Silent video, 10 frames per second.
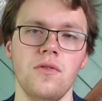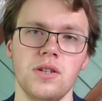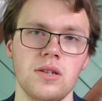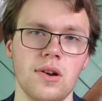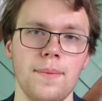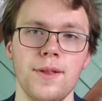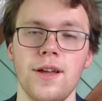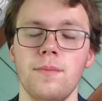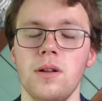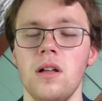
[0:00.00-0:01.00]
forget to subscribe button
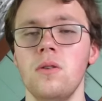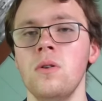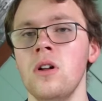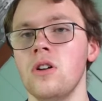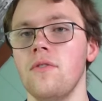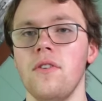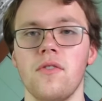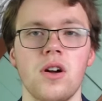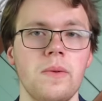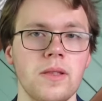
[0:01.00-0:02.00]
down below. Don't forget to leave
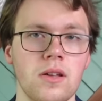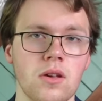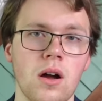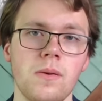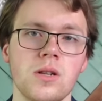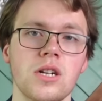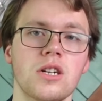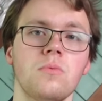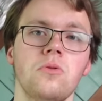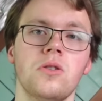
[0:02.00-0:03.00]
a comment down in the comments
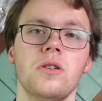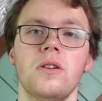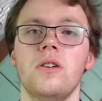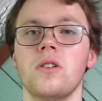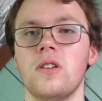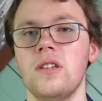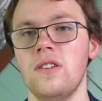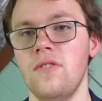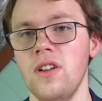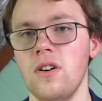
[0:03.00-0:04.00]
section below, so something else in
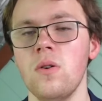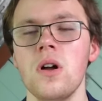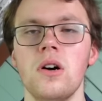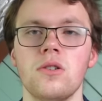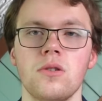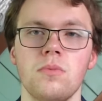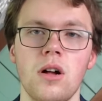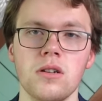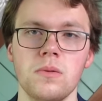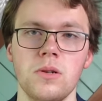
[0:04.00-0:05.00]
today's video. Also, the
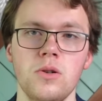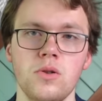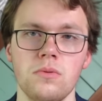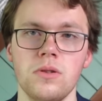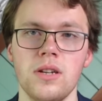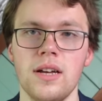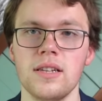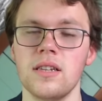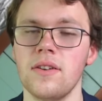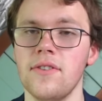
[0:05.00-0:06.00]
blog, to my newsrooms,
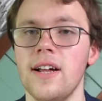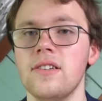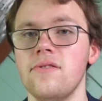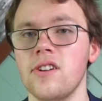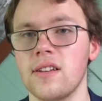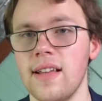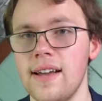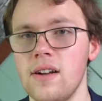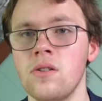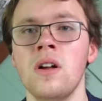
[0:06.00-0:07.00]
analysis, stuff like that, so check
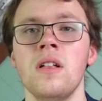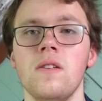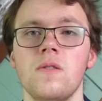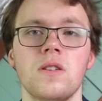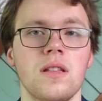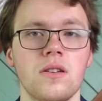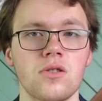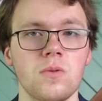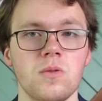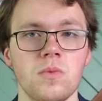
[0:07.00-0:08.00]
that out. Leave links in the
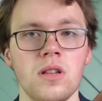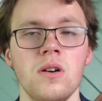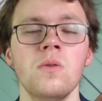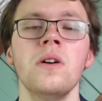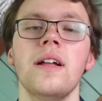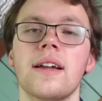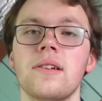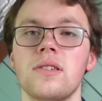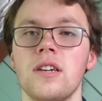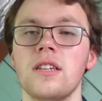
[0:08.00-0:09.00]
description below, and
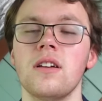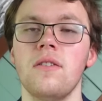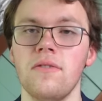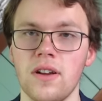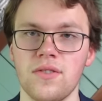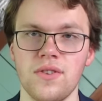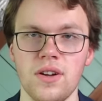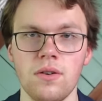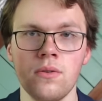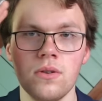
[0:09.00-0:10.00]
kind of see you guys all for next
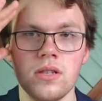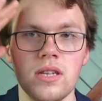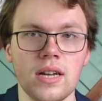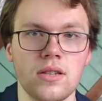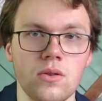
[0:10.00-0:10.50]
video. See you guys